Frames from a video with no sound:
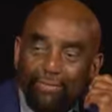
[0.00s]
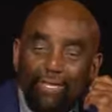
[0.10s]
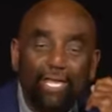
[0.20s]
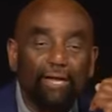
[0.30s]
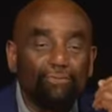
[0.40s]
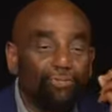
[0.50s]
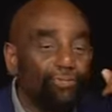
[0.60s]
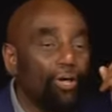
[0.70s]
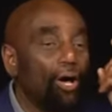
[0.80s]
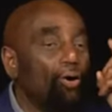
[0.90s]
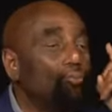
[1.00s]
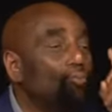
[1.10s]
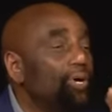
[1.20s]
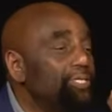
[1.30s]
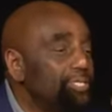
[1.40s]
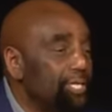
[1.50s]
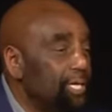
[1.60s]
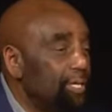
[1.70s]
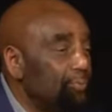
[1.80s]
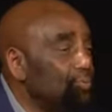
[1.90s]
they haven't thought one
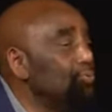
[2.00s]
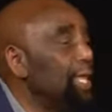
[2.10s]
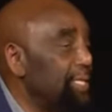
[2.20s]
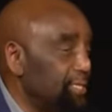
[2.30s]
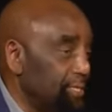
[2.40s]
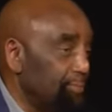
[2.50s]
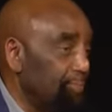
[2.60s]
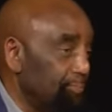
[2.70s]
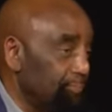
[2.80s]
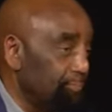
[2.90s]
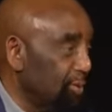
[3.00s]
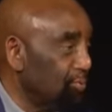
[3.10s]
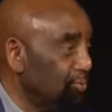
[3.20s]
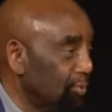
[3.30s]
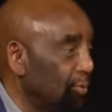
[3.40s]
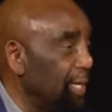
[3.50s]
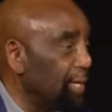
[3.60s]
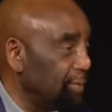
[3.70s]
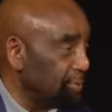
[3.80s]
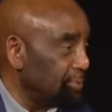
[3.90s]
time who like them or who don't
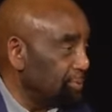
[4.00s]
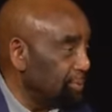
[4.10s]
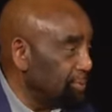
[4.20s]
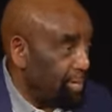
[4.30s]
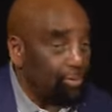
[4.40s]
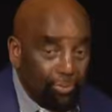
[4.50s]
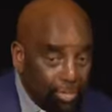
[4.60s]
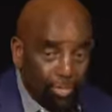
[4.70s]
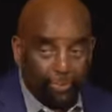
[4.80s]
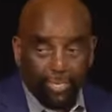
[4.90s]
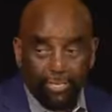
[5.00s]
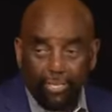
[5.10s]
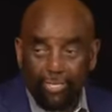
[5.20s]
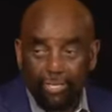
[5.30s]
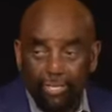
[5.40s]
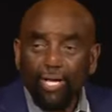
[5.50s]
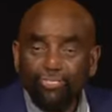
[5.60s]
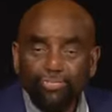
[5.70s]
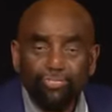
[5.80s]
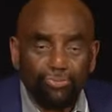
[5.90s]
like whom. They don't care about that. Why
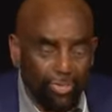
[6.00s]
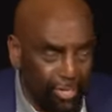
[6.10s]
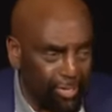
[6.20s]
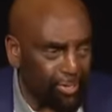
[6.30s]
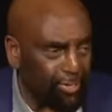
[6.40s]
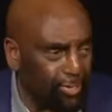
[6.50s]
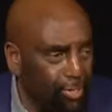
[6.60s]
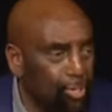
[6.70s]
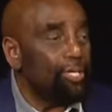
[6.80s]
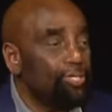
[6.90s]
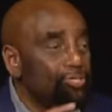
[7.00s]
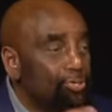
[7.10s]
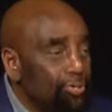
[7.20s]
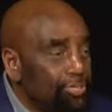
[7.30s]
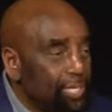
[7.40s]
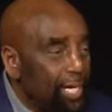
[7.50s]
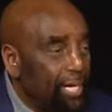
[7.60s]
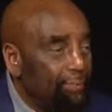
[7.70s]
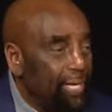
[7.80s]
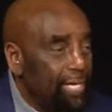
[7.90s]
should you care? It's your
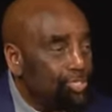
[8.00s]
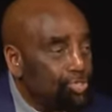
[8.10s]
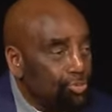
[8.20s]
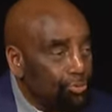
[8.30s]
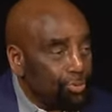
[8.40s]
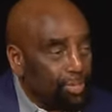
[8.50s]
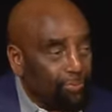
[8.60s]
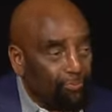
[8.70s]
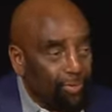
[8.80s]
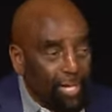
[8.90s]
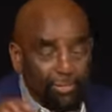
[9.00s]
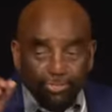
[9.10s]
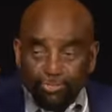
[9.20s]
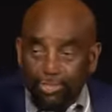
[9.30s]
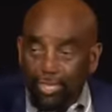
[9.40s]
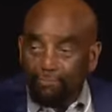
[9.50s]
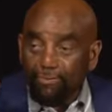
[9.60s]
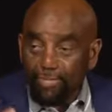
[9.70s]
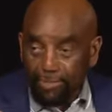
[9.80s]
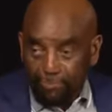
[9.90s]
job as children of the Father to
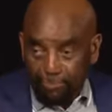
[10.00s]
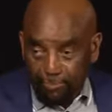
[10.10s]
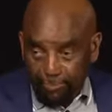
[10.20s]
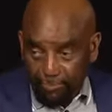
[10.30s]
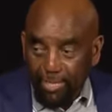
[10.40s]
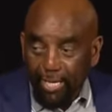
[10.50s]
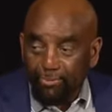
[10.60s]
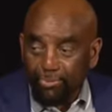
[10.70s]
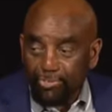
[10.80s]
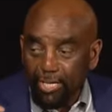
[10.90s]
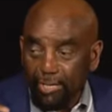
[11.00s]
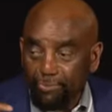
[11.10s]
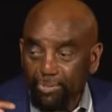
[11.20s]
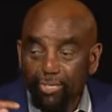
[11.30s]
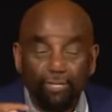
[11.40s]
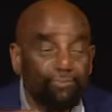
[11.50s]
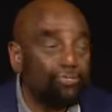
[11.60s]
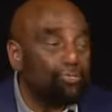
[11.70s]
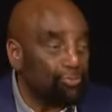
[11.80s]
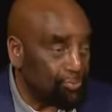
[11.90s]
love them. It's not their job to love
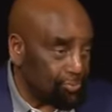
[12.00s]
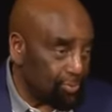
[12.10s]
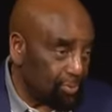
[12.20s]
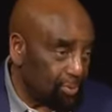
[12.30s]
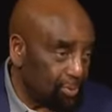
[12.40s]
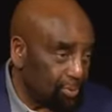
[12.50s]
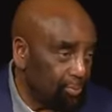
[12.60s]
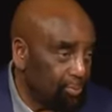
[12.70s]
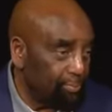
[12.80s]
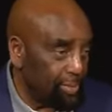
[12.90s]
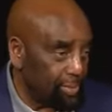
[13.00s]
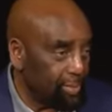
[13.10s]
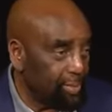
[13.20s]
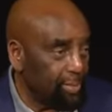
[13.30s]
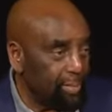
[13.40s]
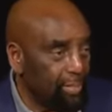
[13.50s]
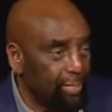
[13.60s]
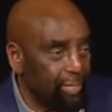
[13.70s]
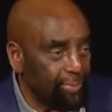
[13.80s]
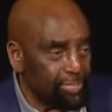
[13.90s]
you or me. That